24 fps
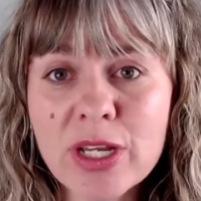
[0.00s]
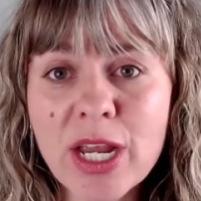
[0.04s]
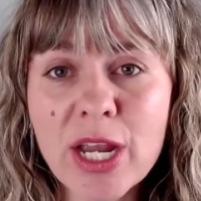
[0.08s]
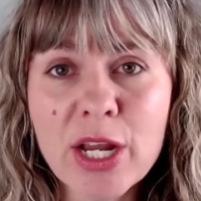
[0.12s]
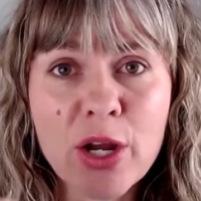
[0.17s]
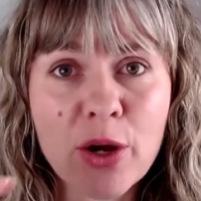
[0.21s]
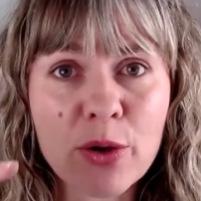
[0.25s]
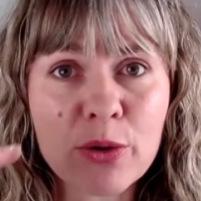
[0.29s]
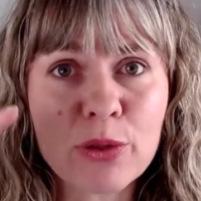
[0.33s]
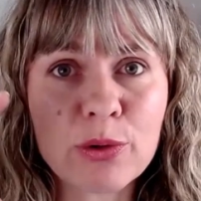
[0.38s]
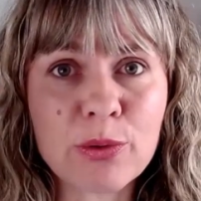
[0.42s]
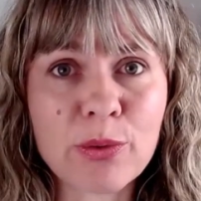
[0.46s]
I
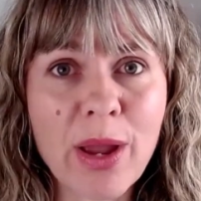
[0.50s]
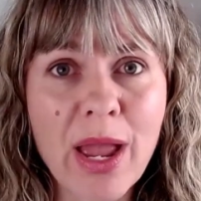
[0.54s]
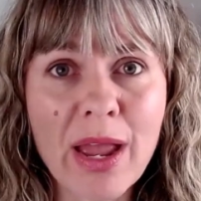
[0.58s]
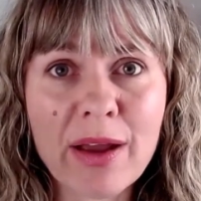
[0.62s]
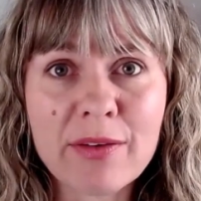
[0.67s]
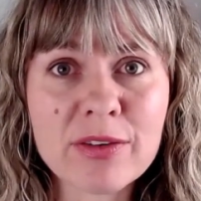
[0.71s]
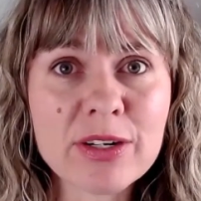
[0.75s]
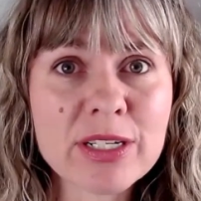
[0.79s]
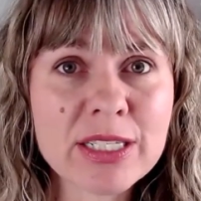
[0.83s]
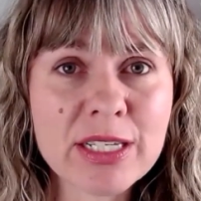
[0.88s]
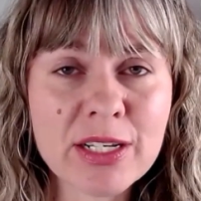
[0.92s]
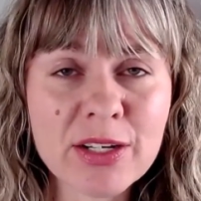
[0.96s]
go through
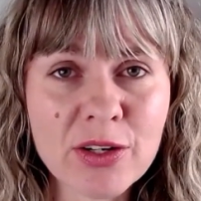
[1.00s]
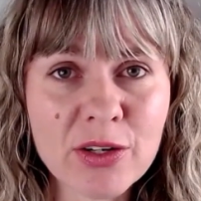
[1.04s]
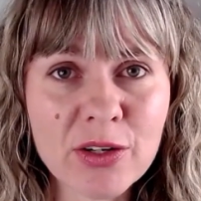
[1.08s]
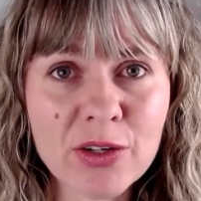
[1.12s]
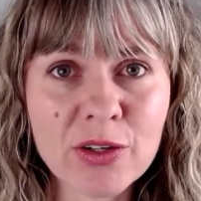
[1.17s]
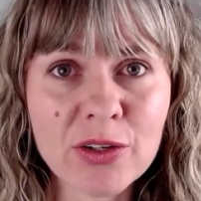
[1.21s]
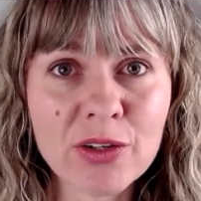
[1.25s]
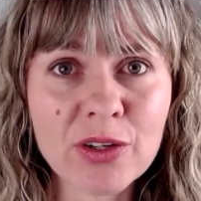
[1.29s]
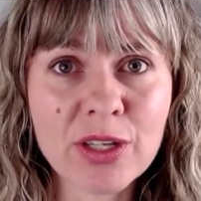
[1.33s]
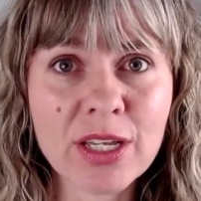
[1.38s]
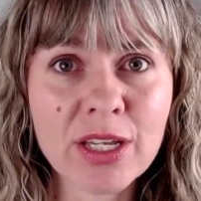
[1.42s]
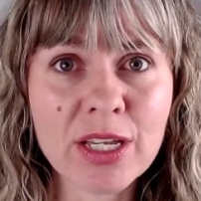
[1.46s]
every
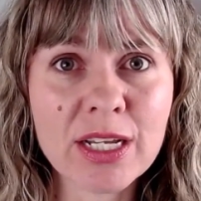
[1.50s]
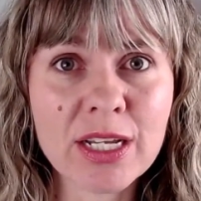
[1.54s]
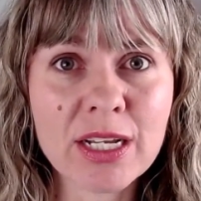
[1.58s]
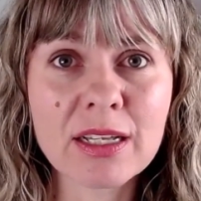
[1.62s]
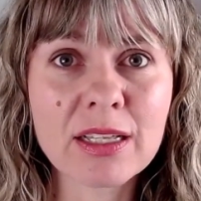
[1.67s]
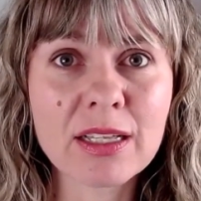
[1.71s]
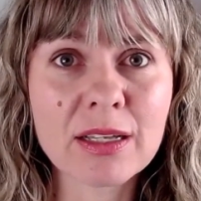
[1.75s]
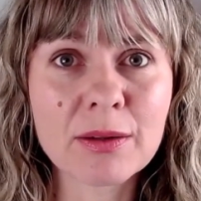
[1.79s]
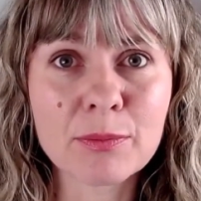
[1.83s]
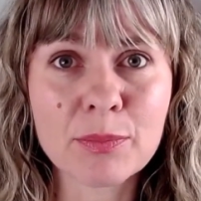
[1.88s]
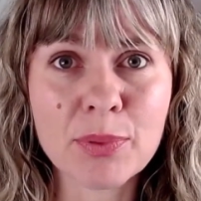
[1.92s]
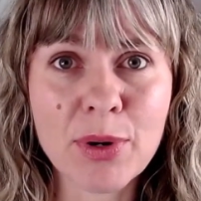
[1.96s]
single
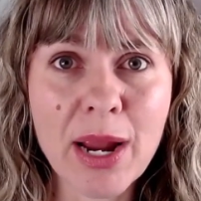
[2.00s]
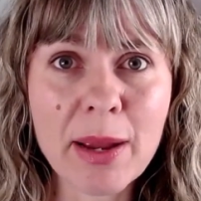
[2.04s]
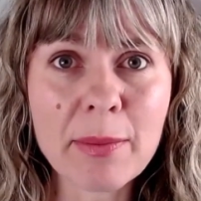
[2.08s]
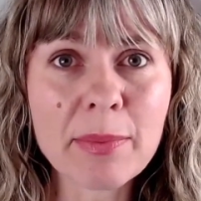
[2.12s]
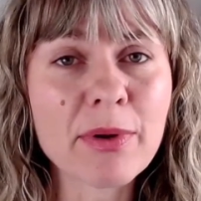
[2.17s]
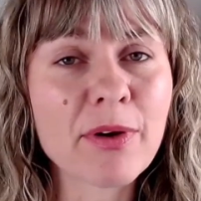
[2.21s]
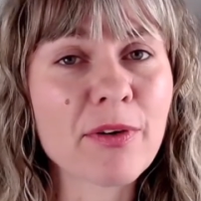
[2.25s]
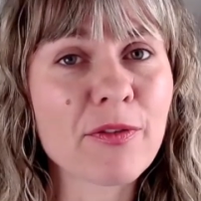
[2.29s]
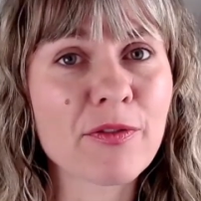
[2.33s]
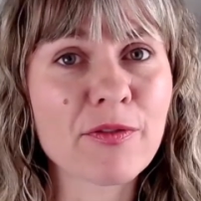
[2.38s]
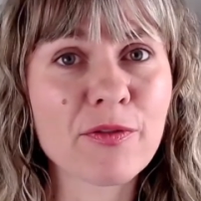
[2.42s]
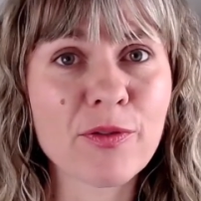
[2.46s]
prep
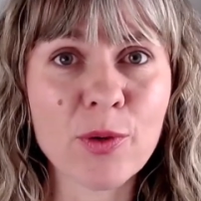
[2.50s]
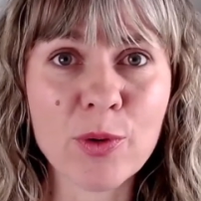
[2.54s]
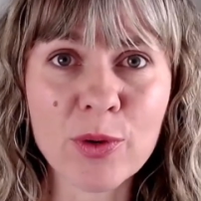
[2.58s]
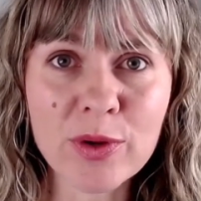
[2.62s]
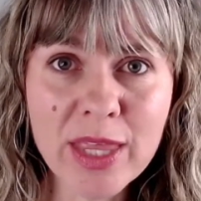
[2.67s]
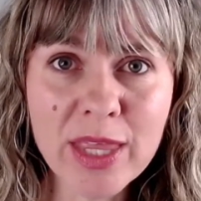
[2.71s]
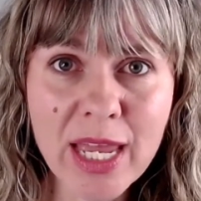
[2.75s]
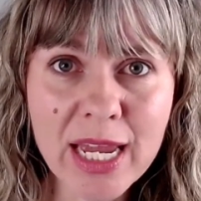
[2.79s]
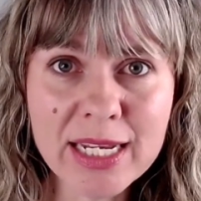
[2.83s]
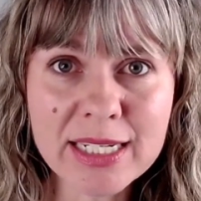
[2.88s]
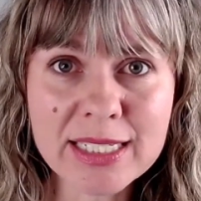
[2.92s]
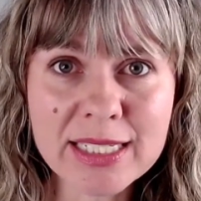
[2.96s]
for
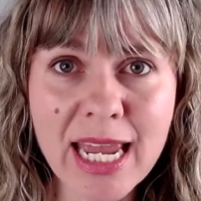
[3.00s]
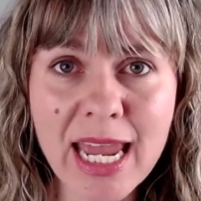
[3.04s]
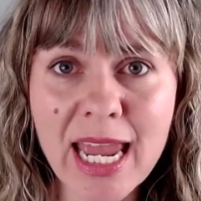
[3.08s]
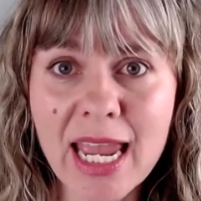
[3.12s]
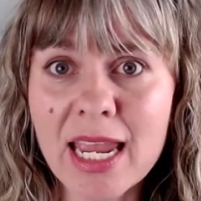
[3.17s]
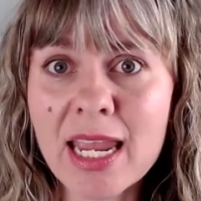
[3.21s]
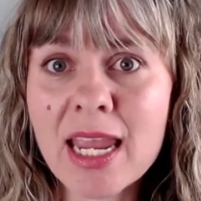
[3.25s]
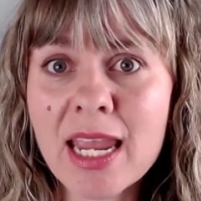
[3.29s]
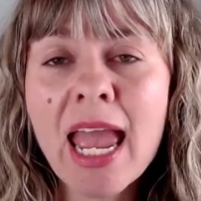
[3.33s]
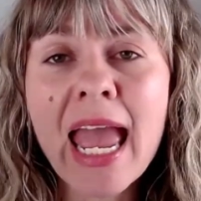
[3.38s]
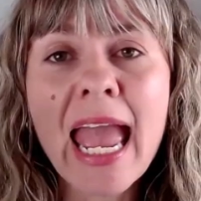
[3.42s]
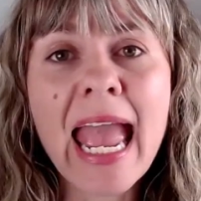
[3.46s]
that day